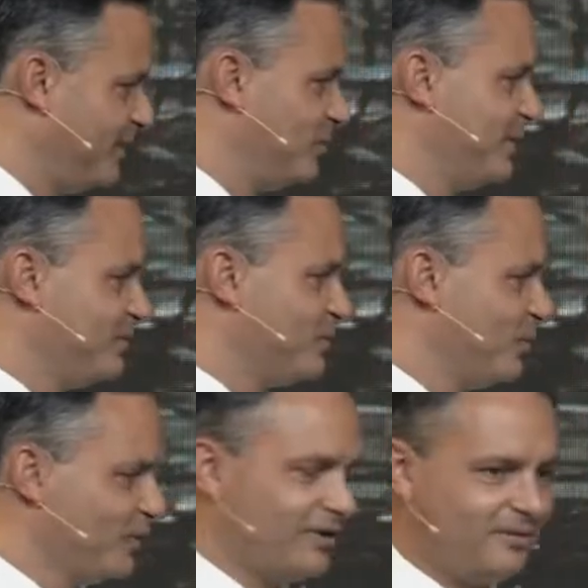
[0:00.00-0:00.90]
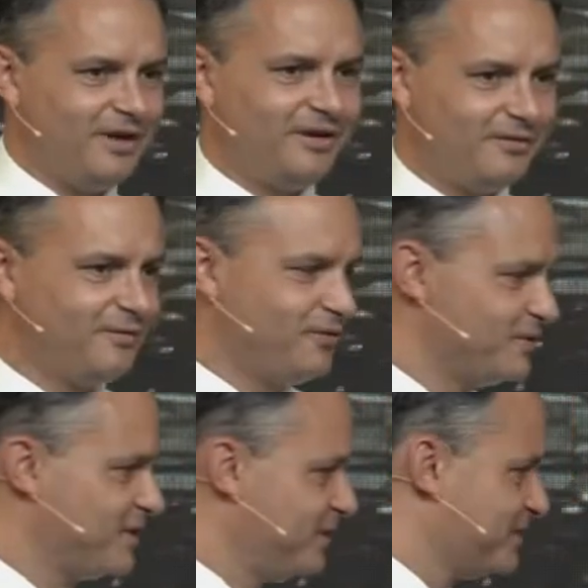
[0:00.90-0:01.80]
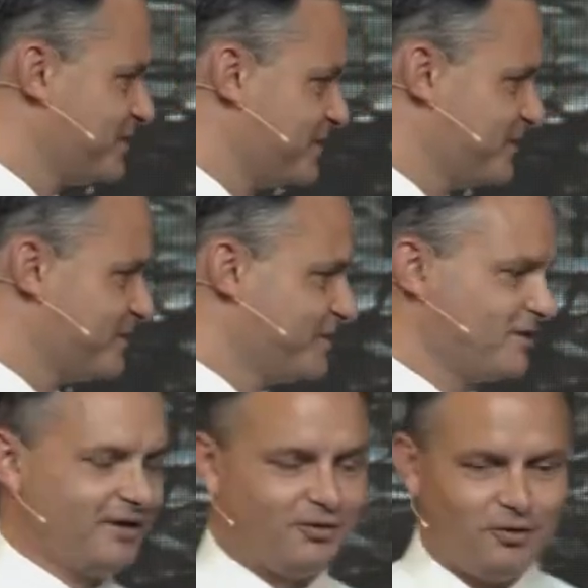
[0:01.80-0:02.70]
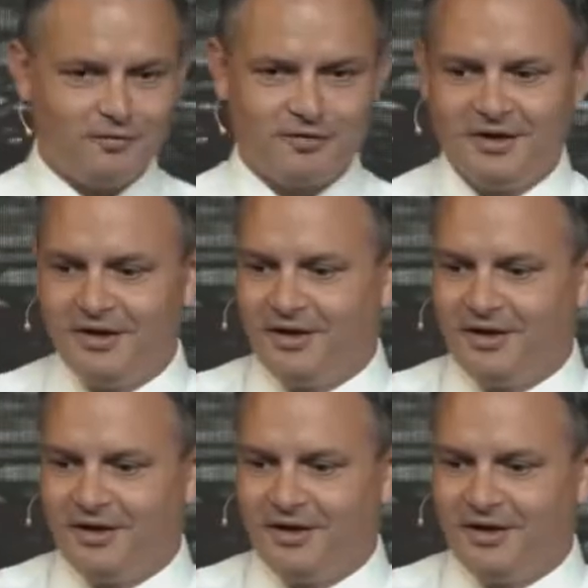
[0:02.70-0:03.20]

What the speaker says: and we worked another few sentences and just decided of.